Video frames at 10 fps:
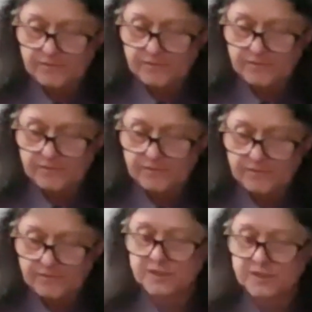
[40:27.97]

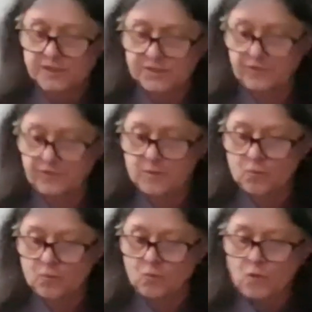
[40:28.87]
and that was
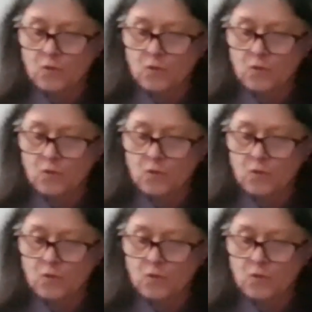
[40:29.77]
from